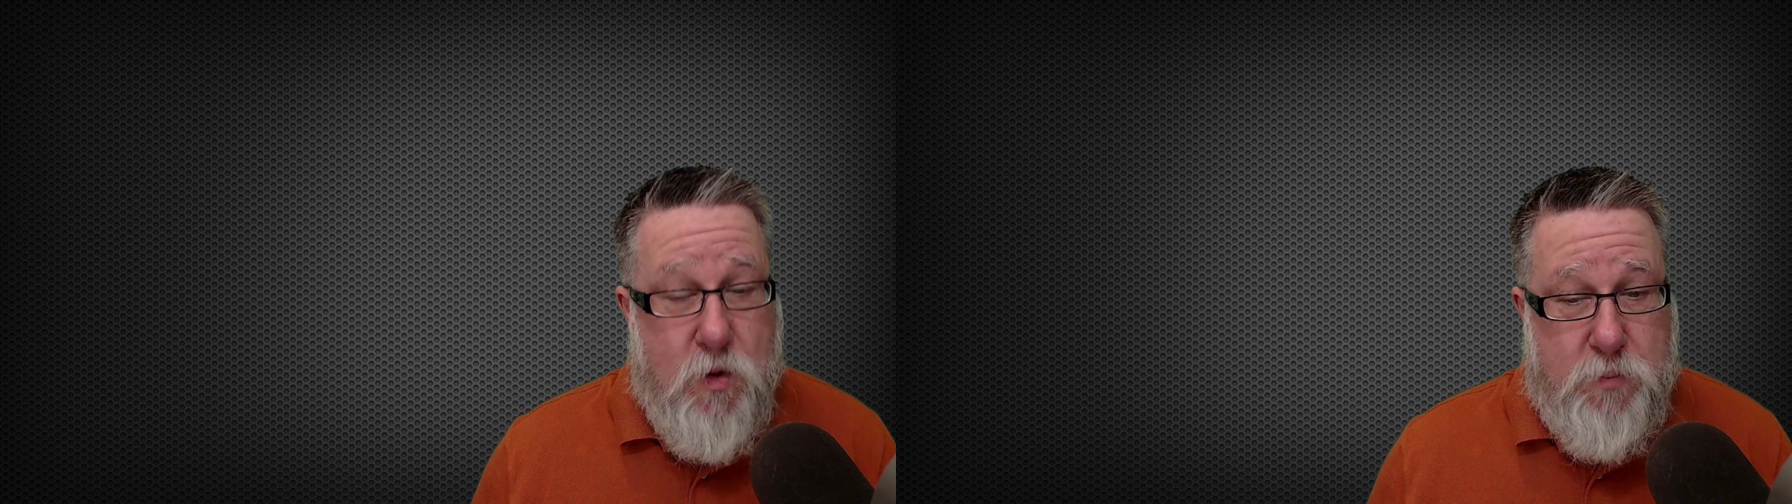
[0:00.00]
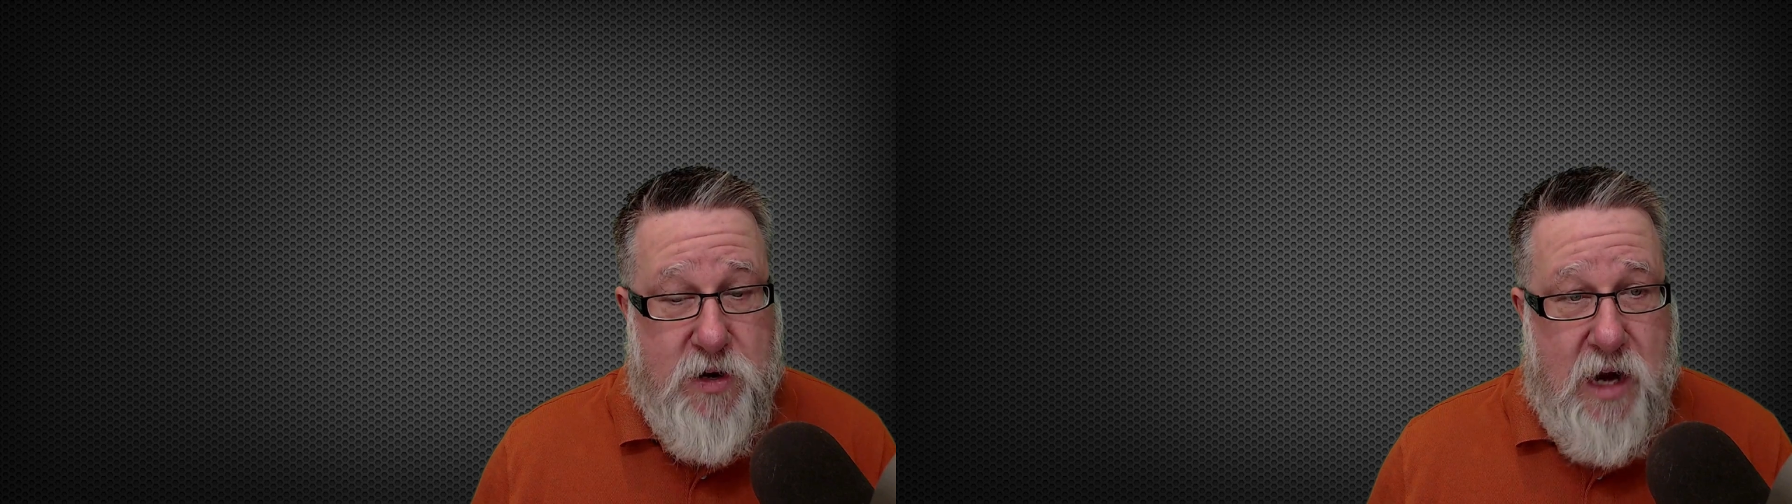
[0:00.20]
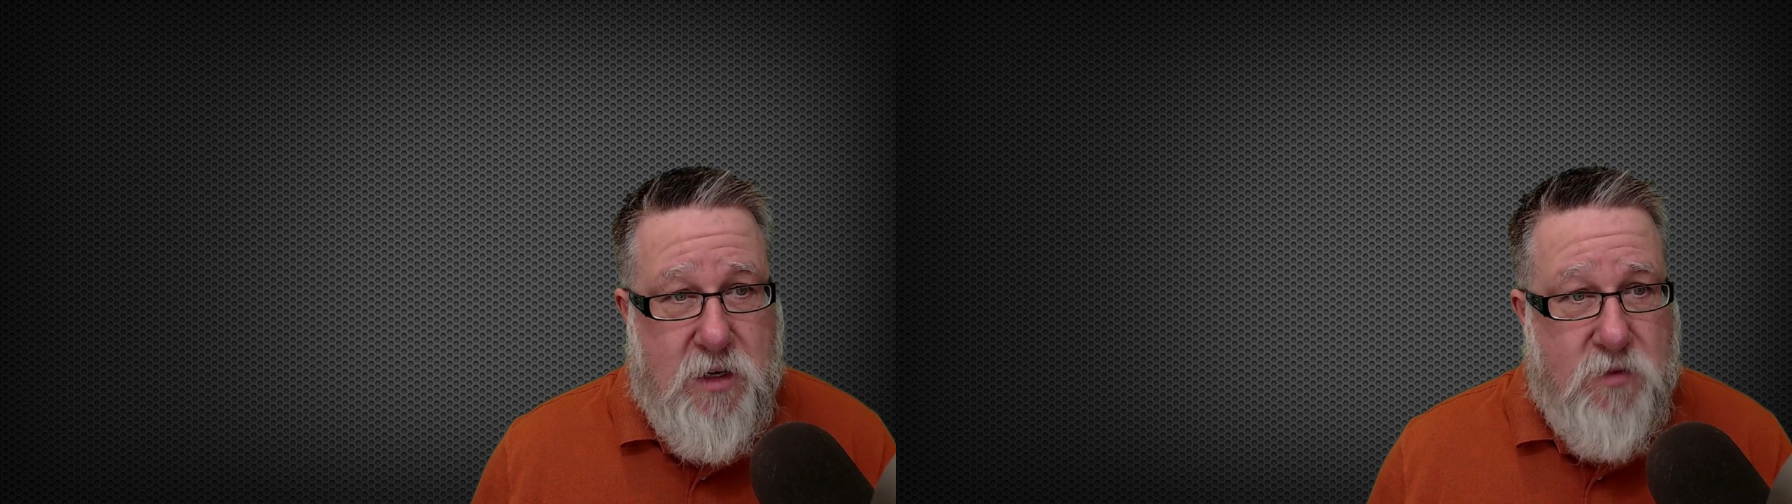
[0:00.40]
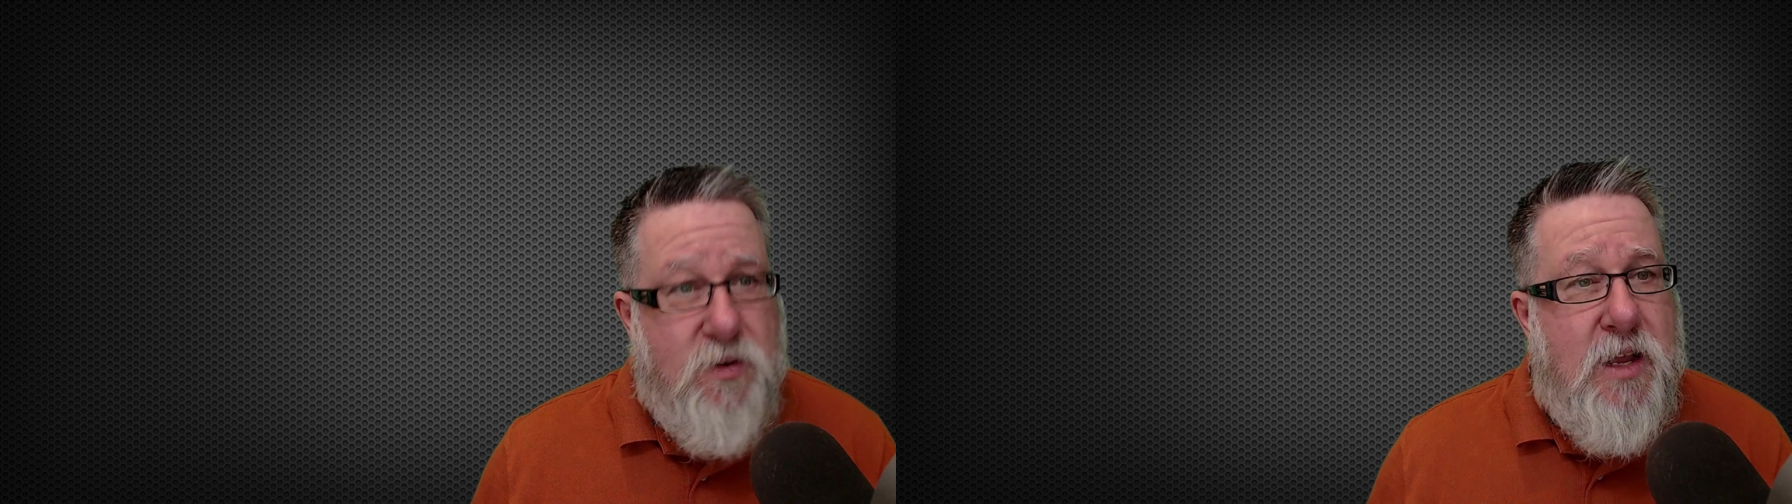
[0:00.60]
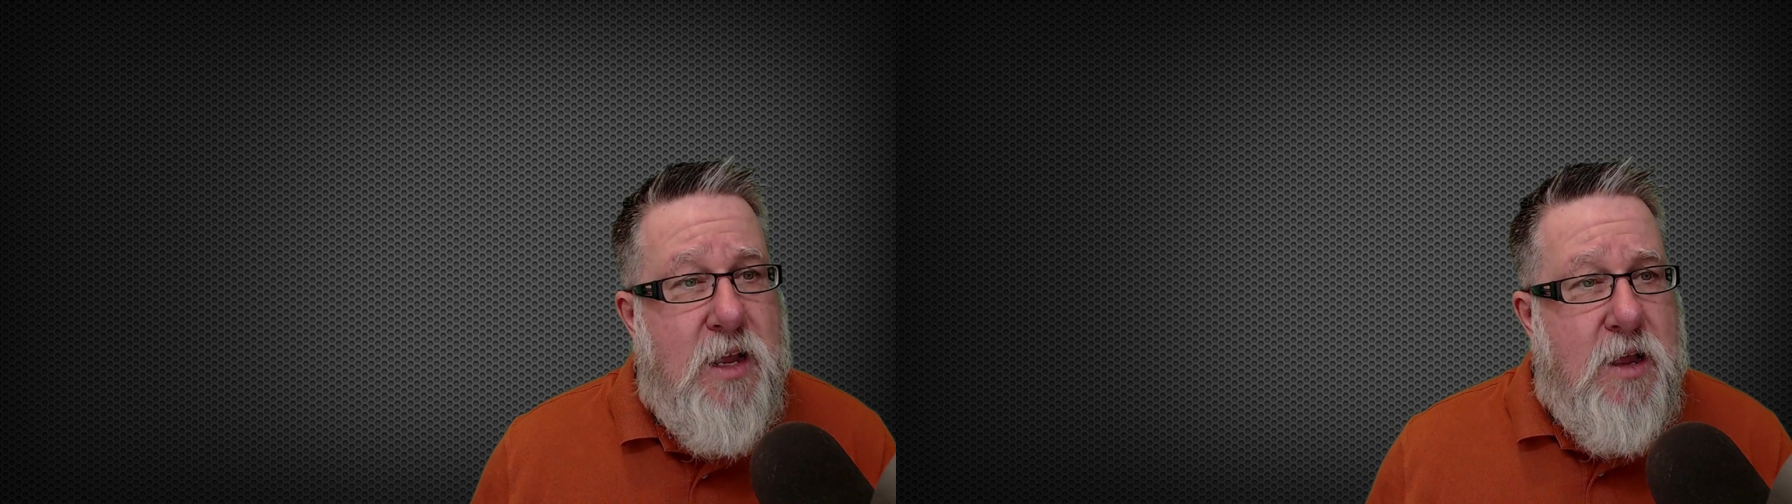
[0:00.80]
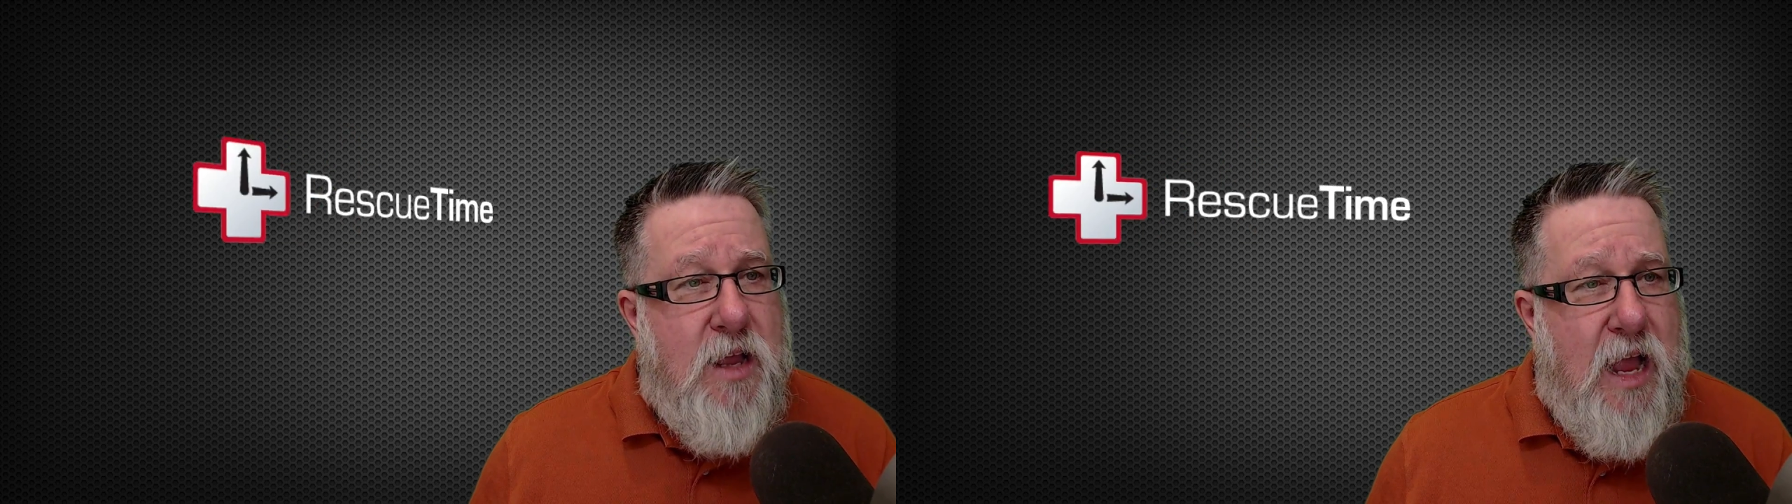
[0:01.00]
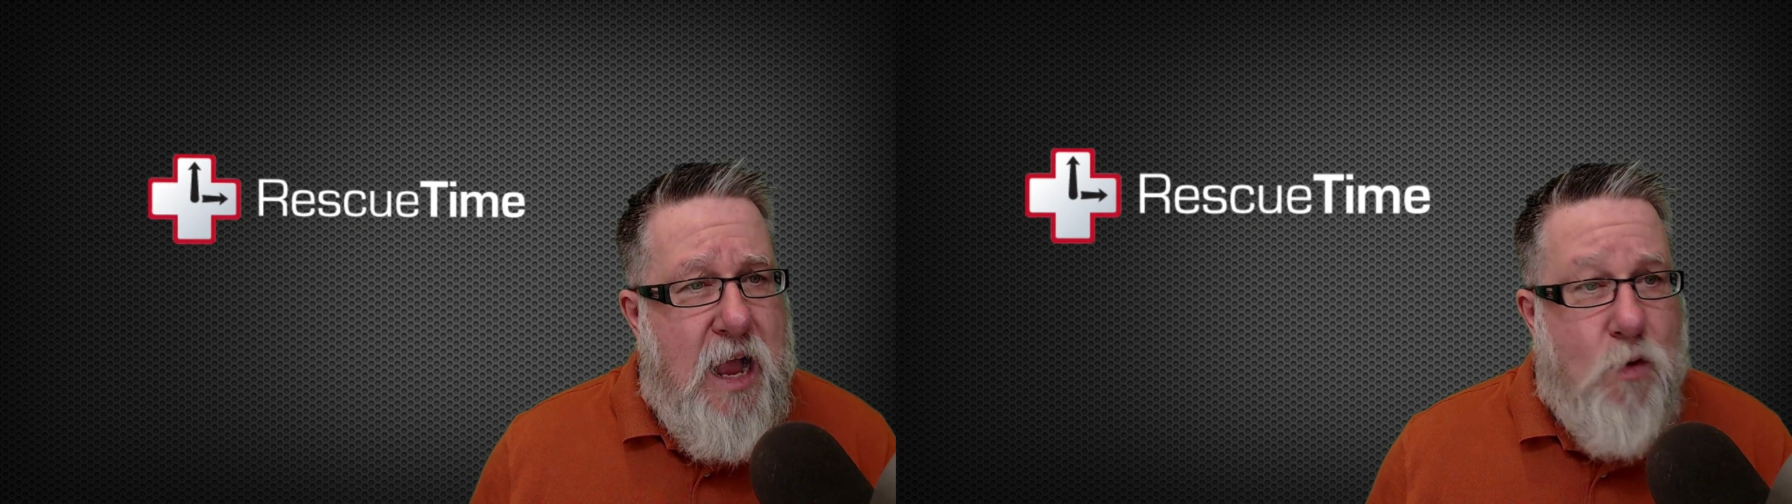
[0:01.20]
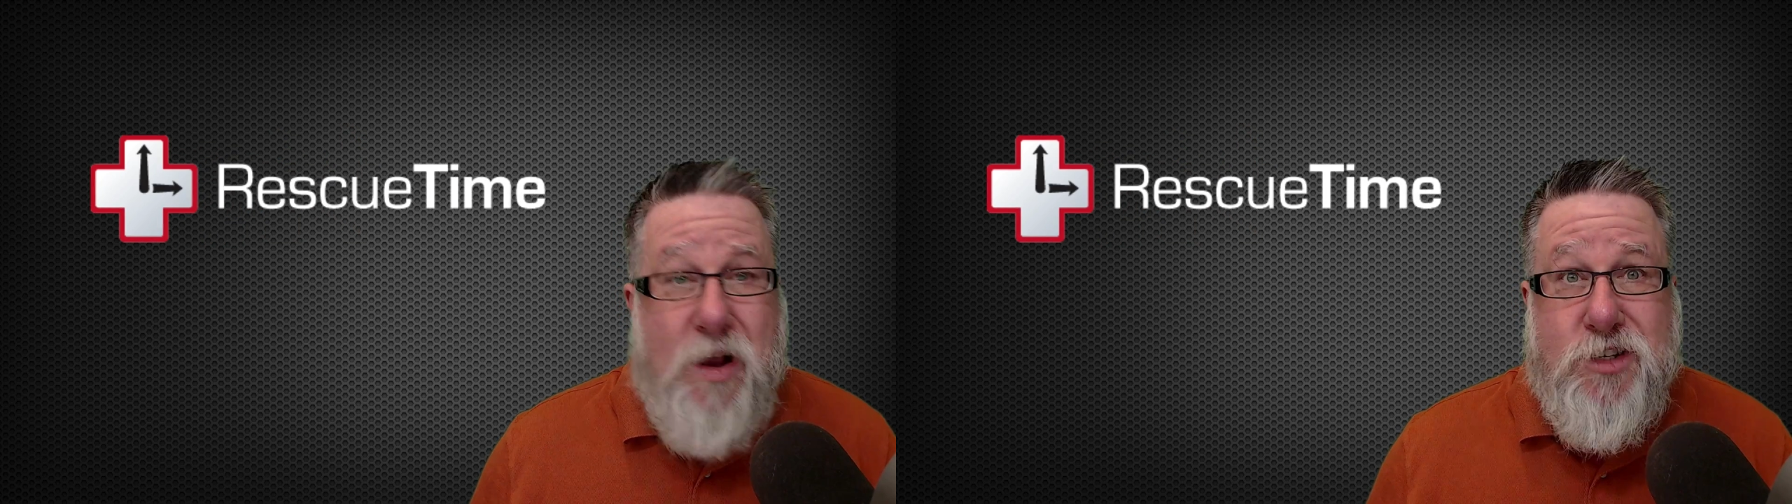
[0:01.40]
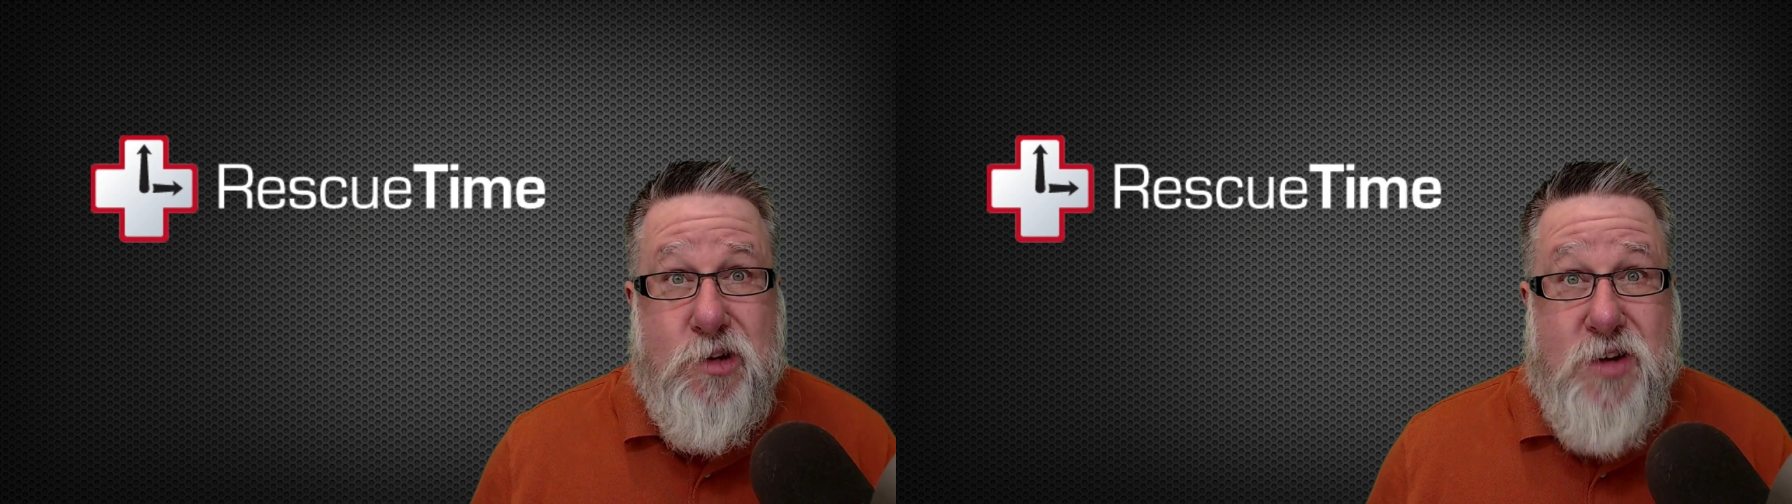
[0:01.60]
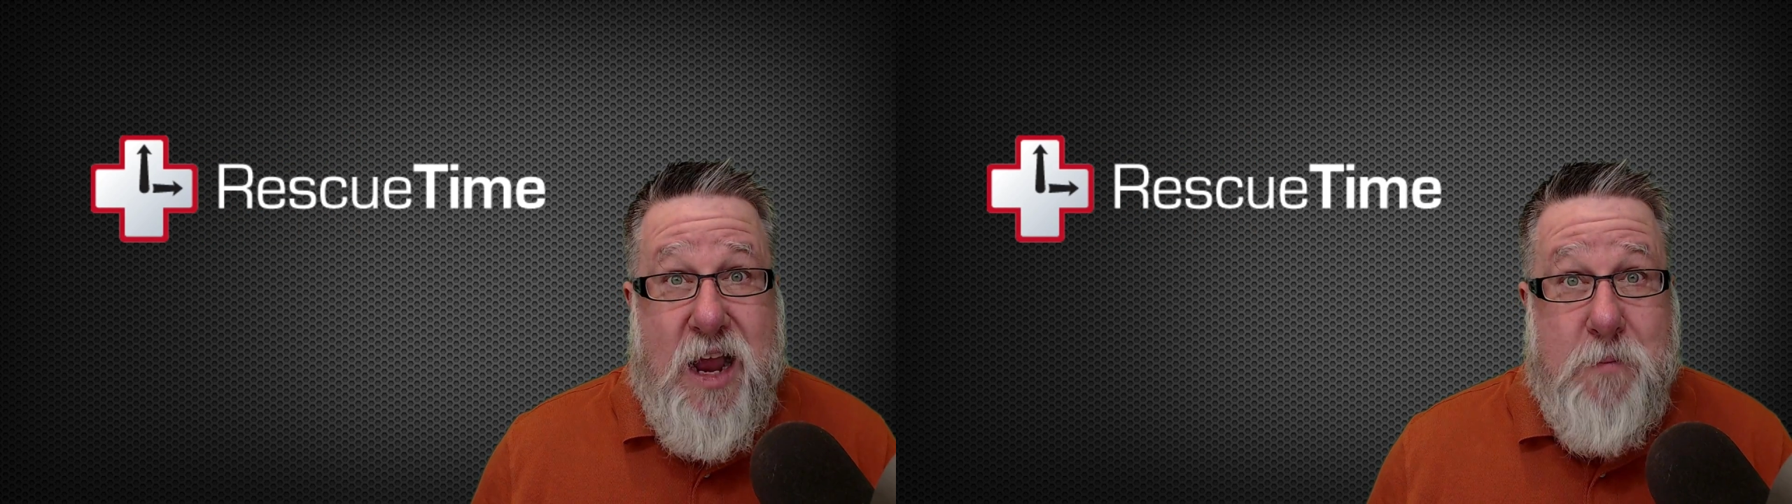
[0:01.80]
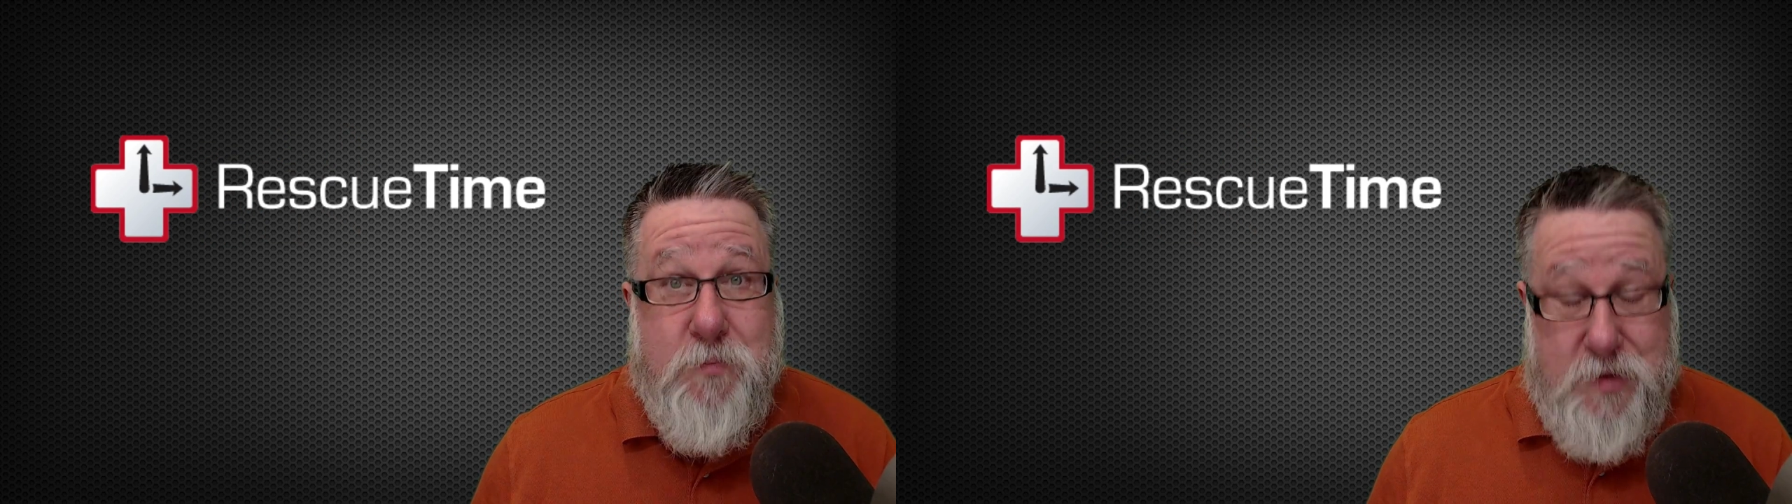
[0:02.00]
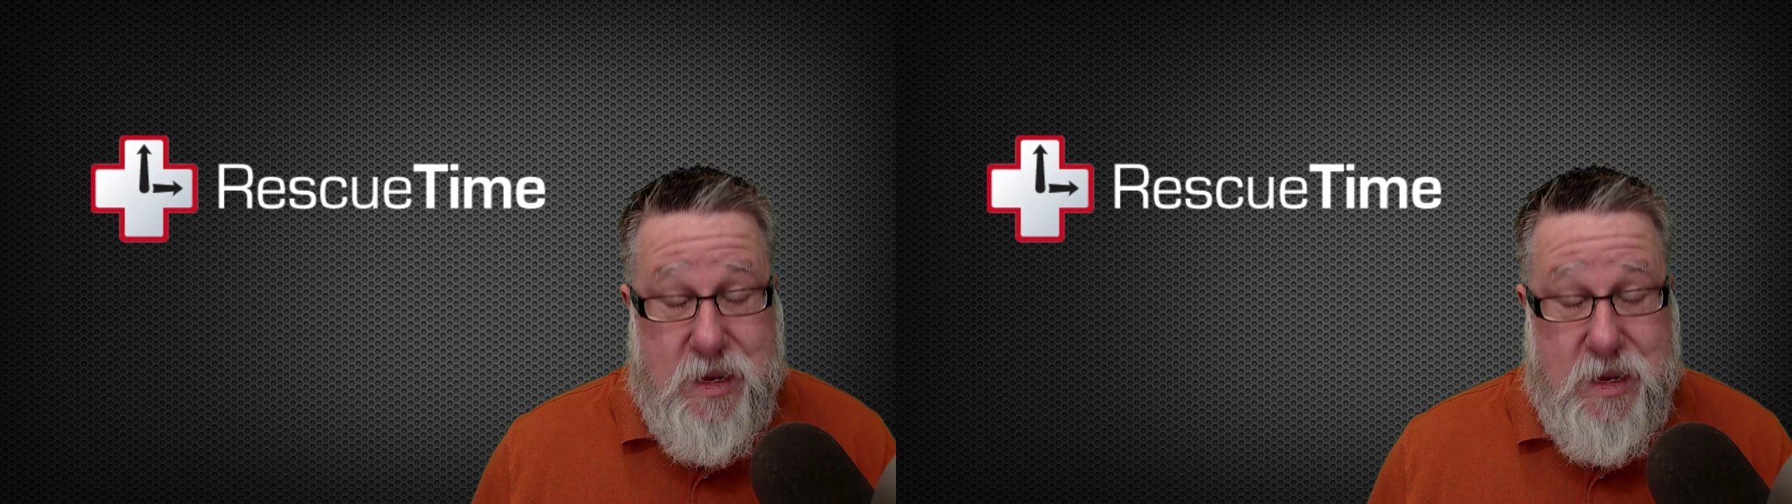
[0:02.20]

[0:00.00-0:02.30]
more productive. Uh, rescue time.